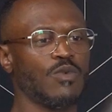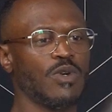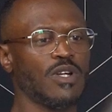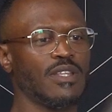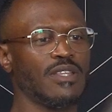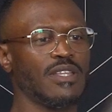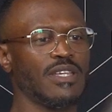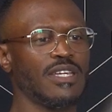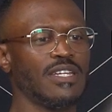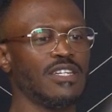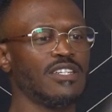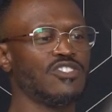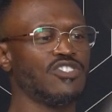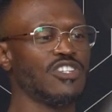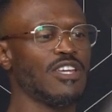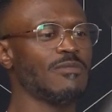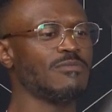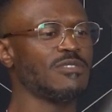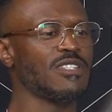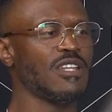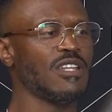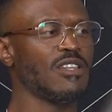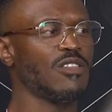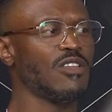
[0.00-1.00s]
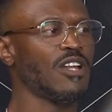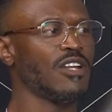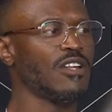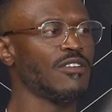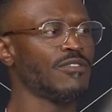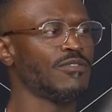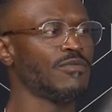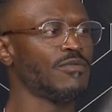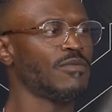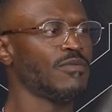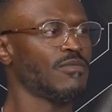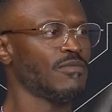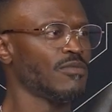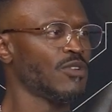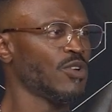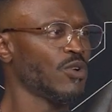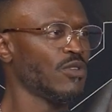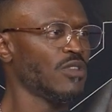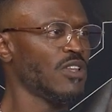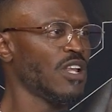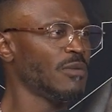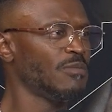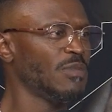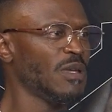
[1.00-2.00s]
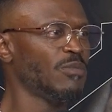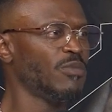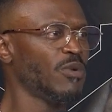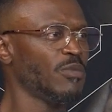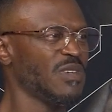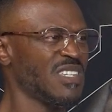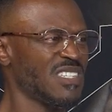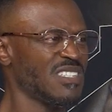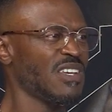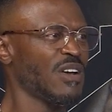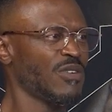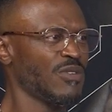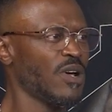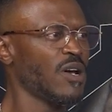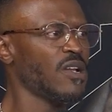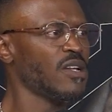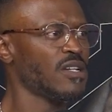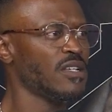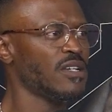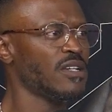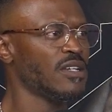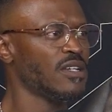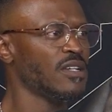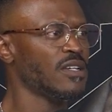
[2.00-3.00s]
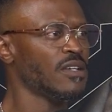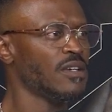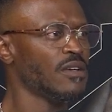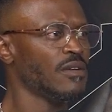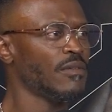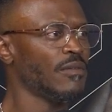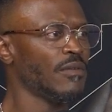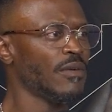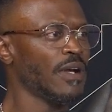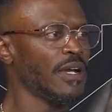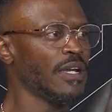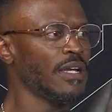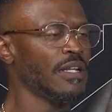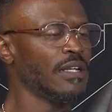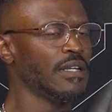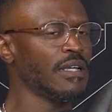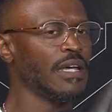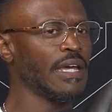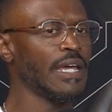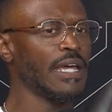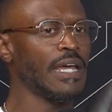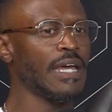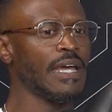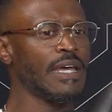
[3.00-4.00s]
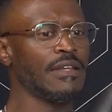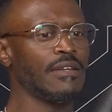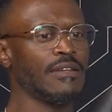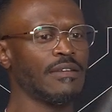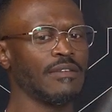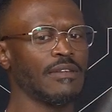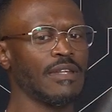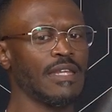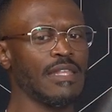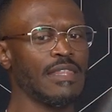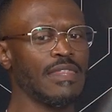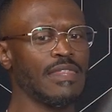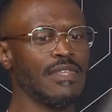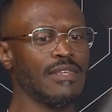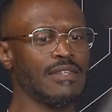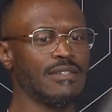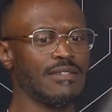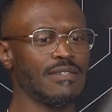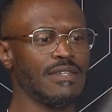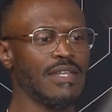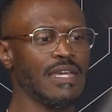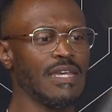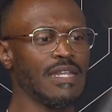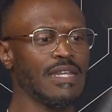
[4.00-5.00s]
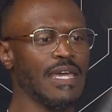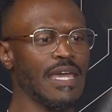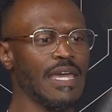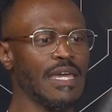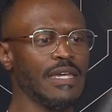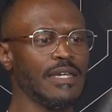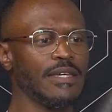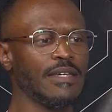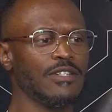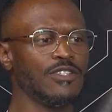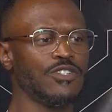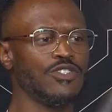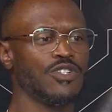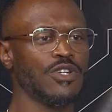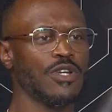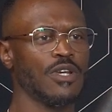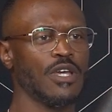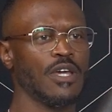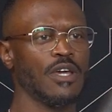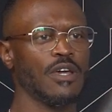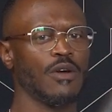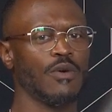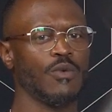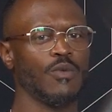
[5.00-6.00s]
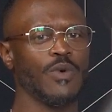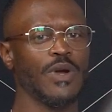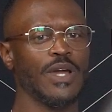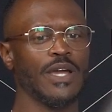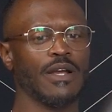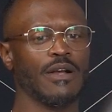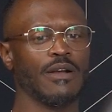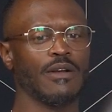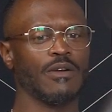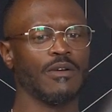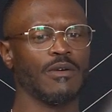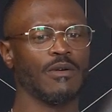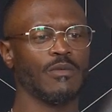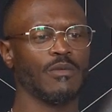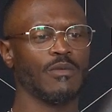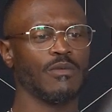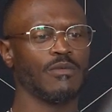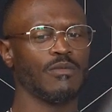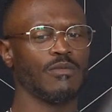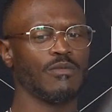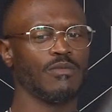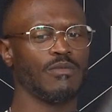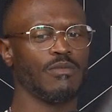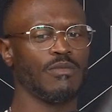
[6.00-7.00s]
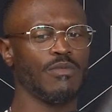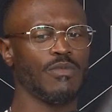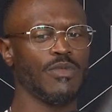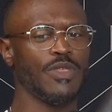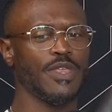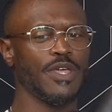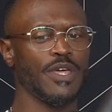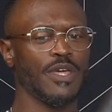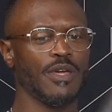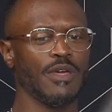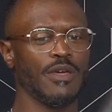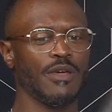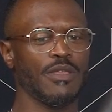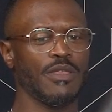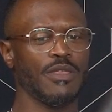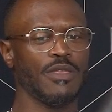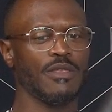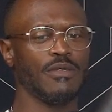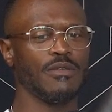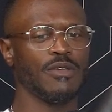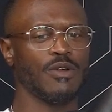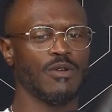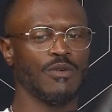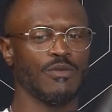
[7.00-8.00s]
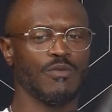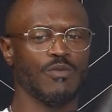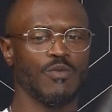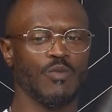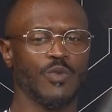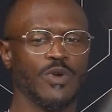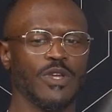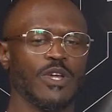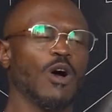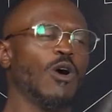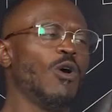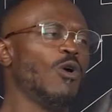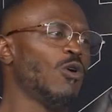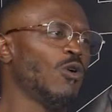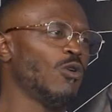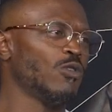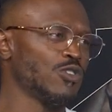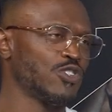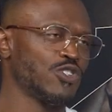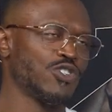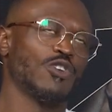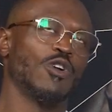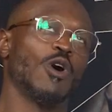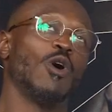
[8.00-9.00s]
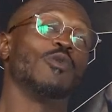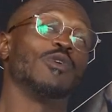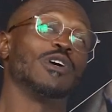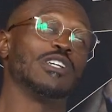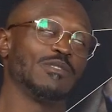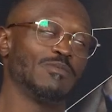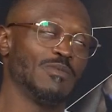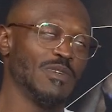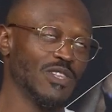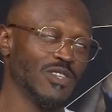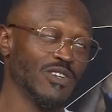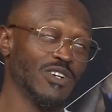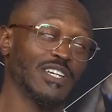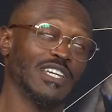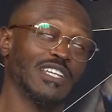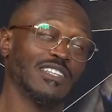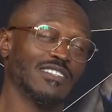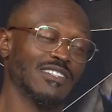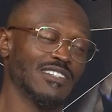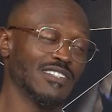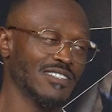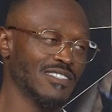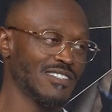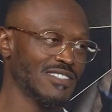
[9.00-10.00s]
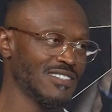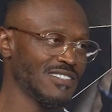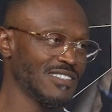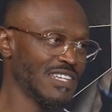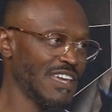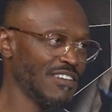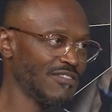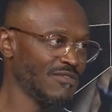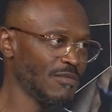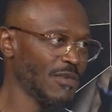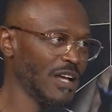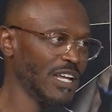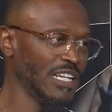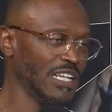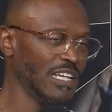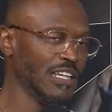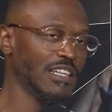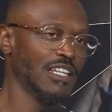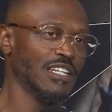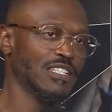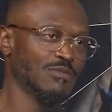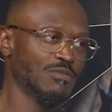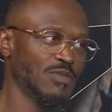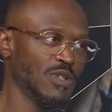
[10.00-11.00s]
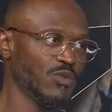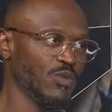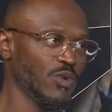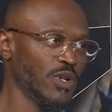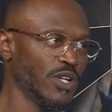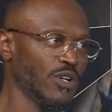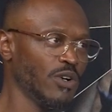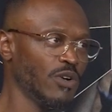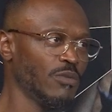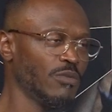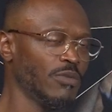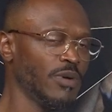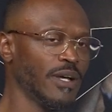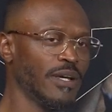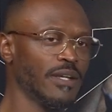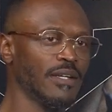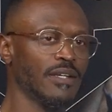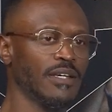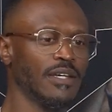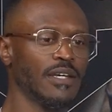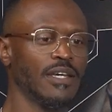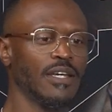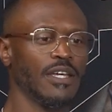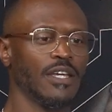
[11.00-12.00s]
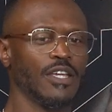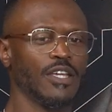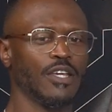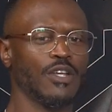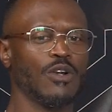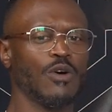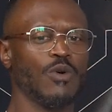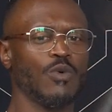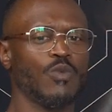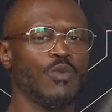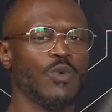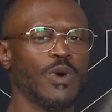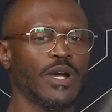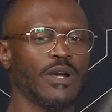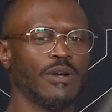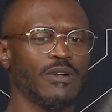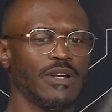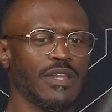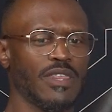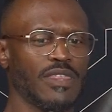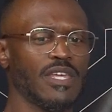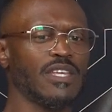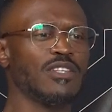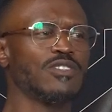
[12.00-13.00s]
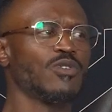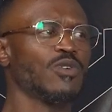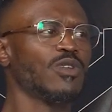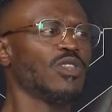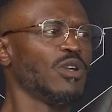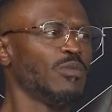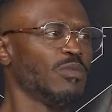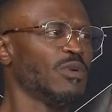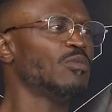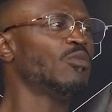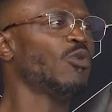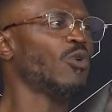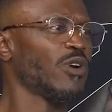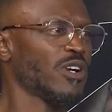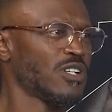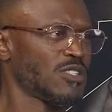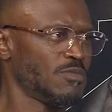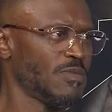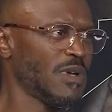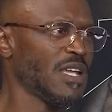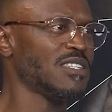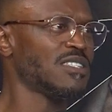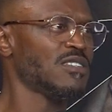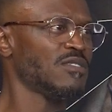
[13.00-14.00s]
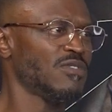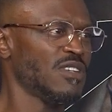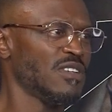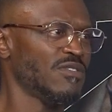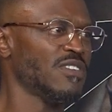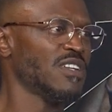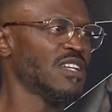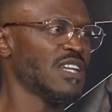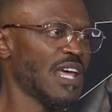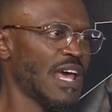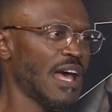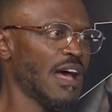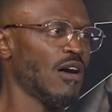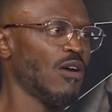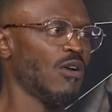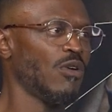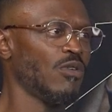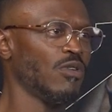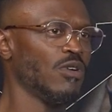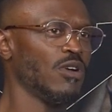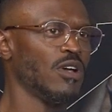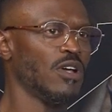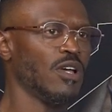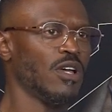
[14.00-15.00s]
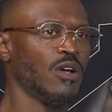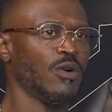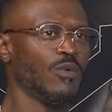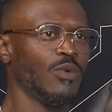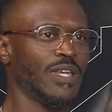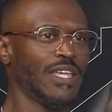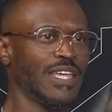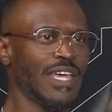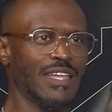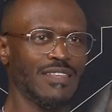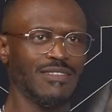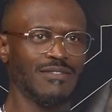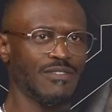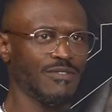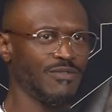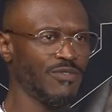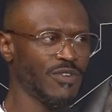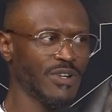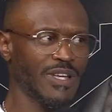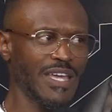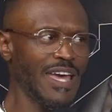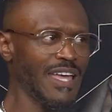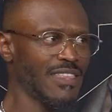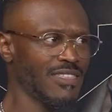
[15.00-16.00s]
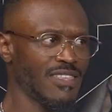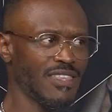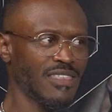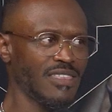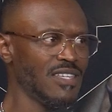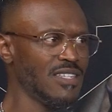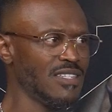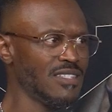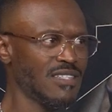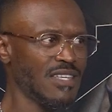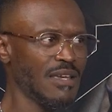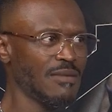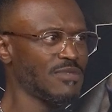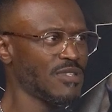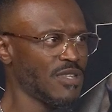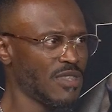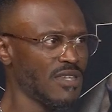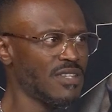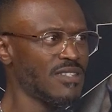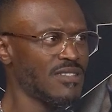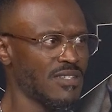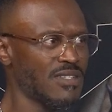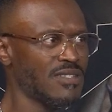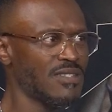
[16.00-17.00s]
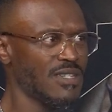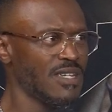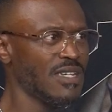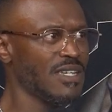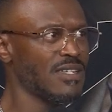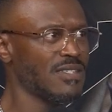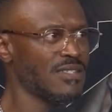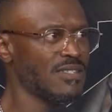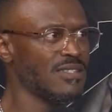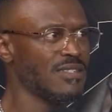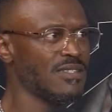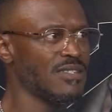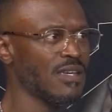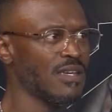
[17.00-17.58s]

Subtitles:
one of the hidden gems that a lot of people miss out on, right? And in this day and age where we all should always be looking to save money, let's be real, but where things are a little bit more expensive even now, we can't forget that these types of things exist.